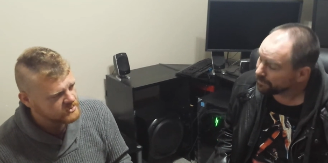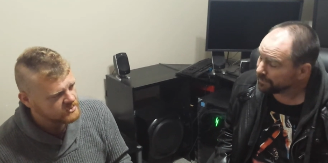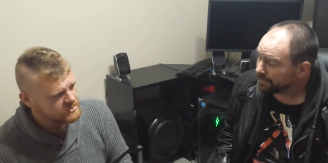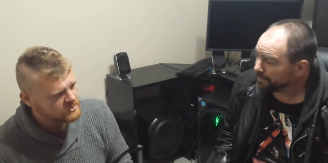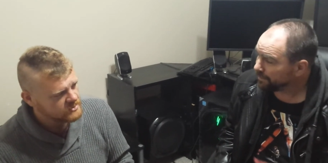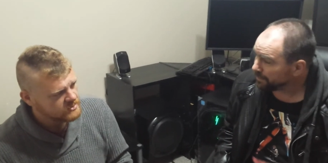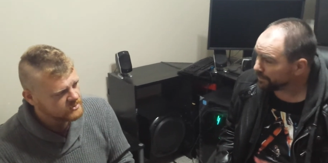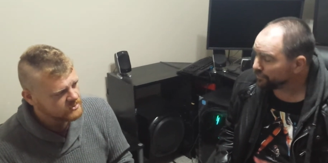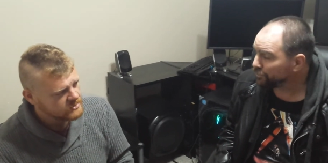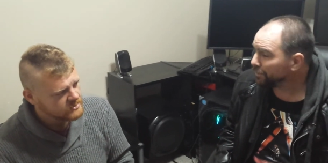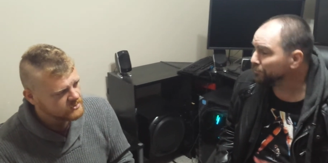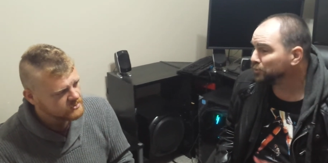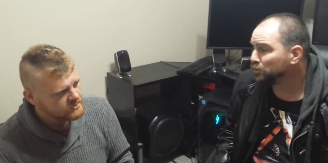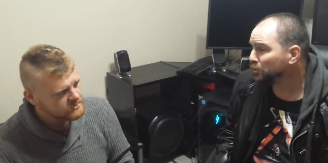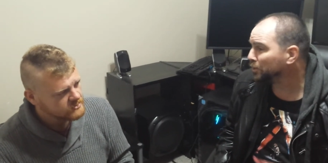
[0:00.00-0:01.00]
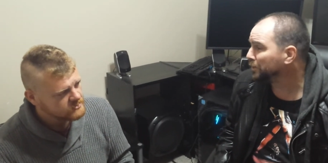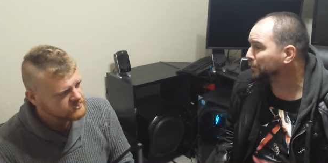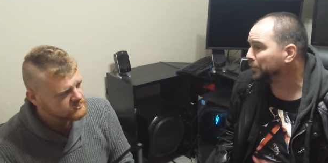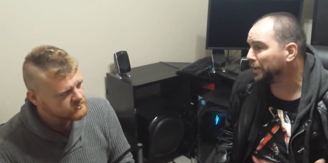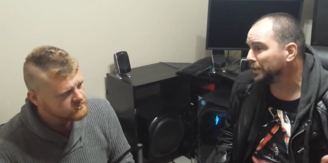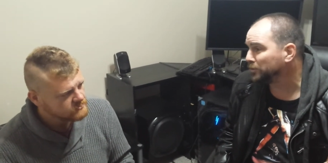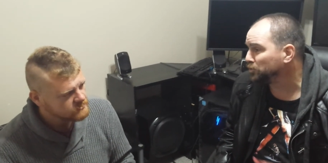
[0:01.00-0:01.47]
Speaker 1: Yes, I'm sure the
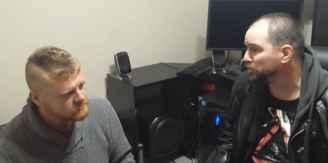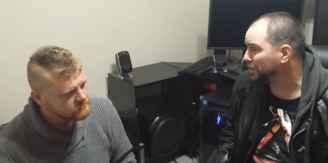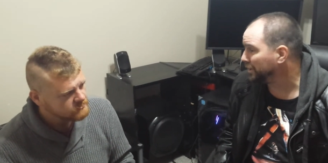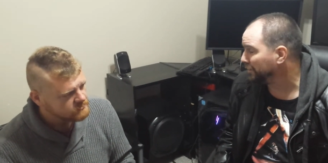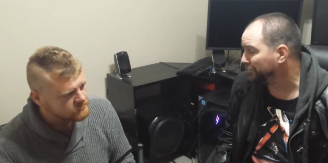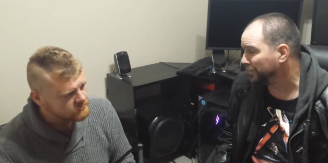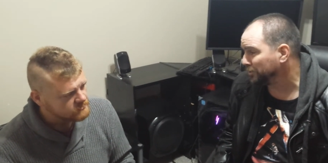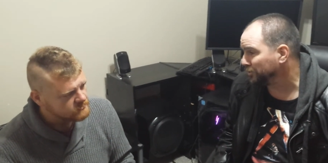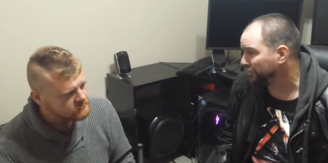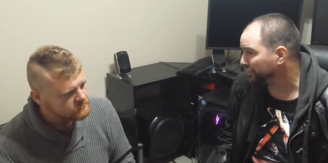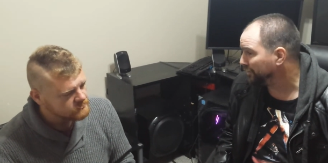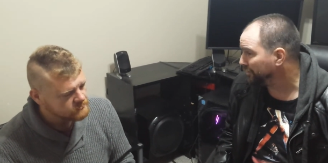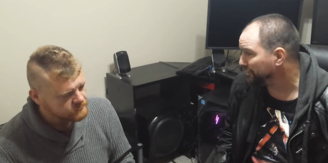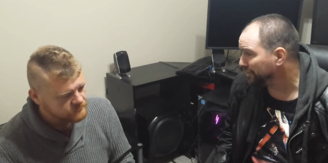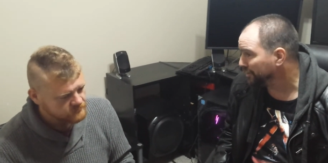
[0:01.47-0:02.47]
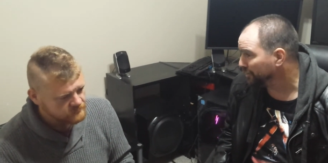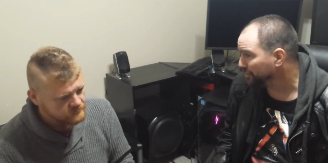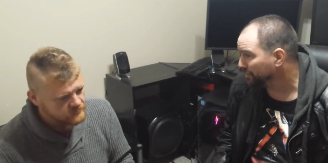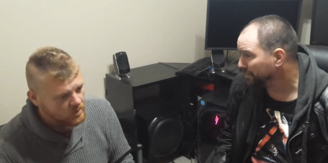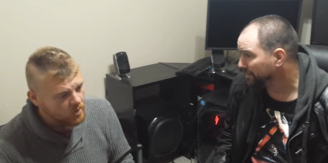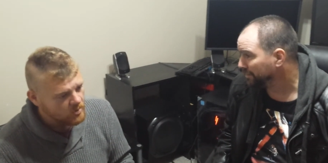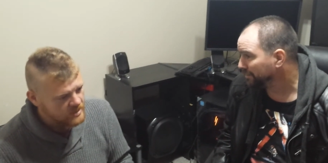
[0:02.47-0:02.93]
box jellyfish is hurt too.
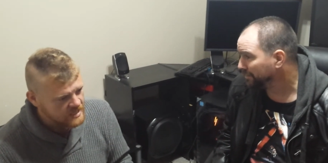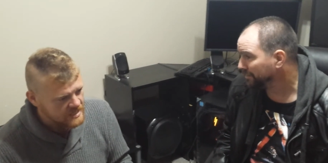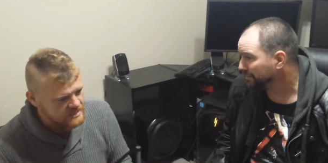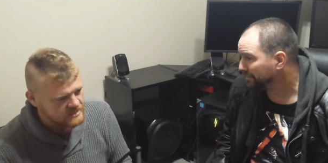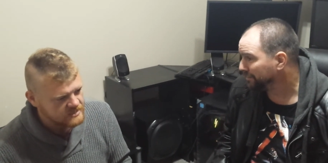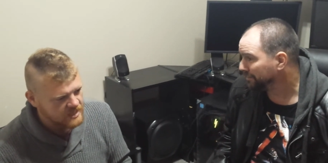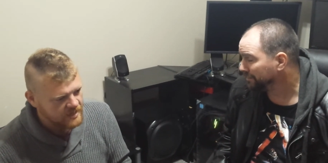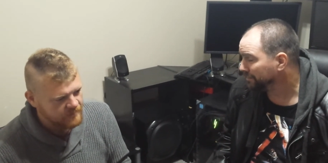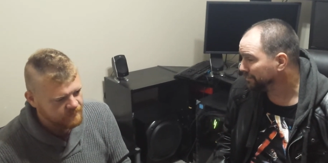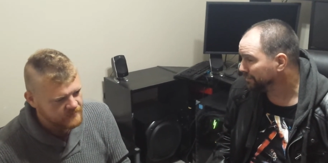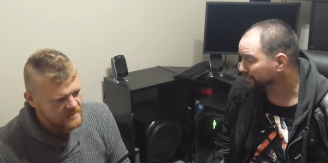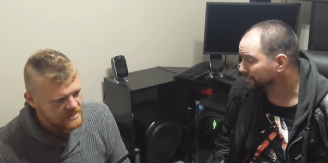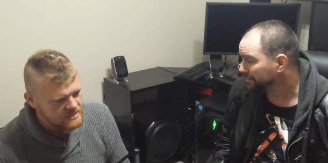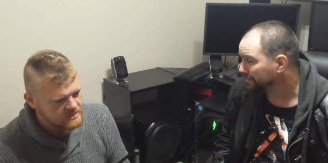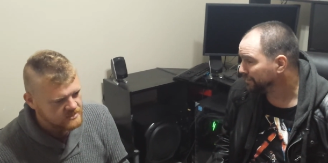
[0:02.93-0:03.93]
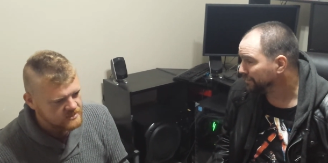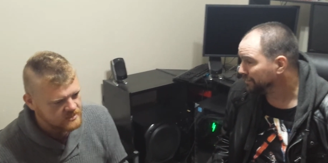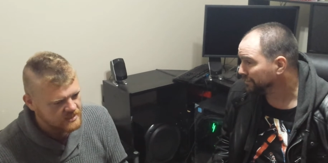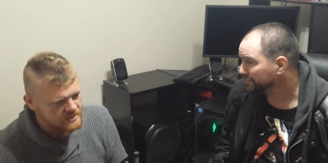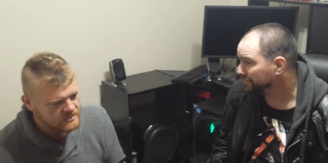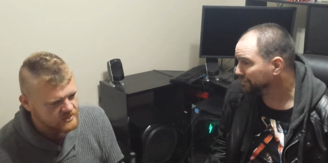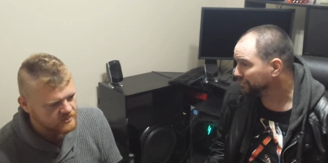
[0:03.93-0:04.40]
Oh yes, um, he's
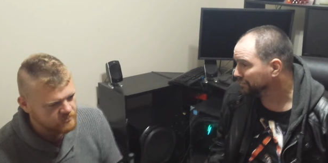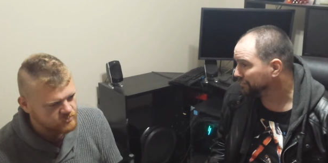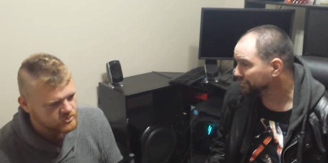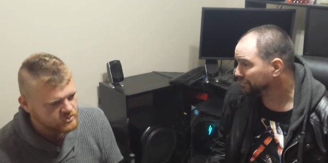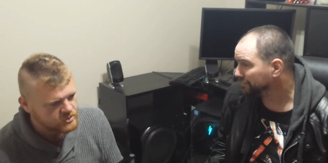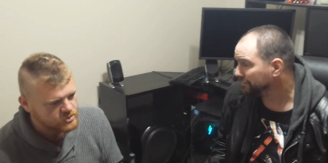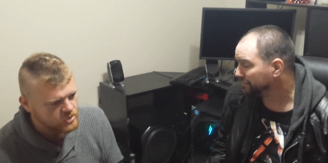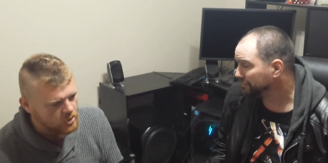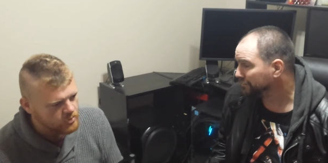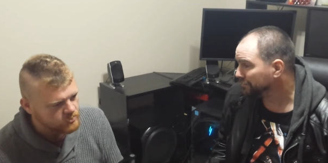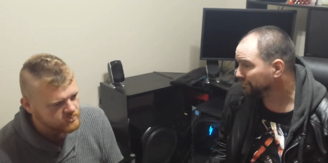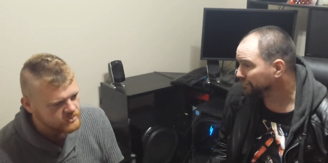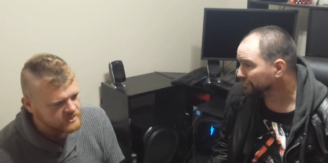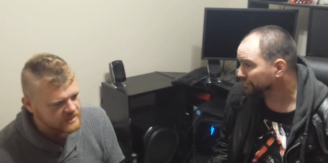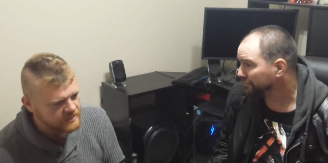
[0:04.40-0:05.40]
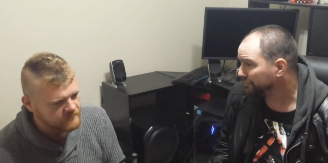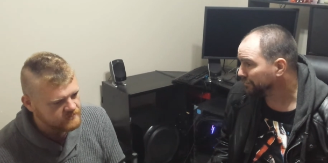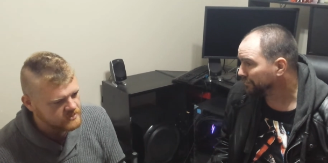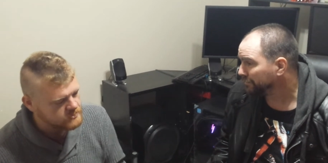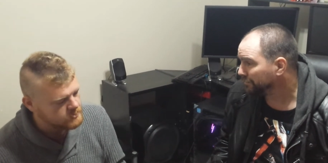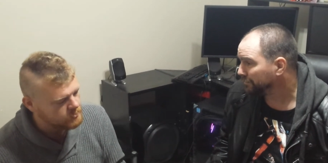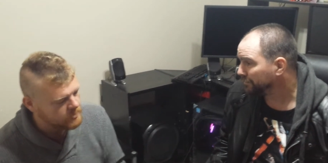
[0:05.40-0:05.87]
he's in a total state of
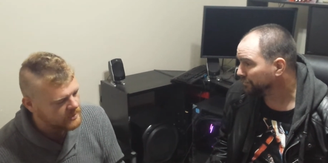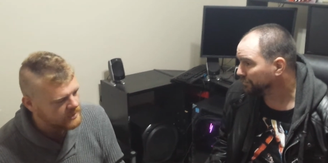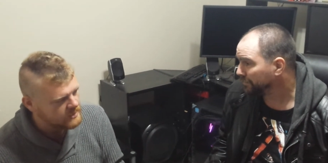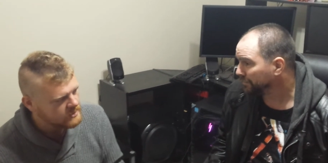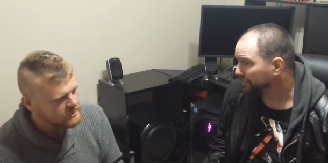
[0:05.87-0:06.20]
disrepair.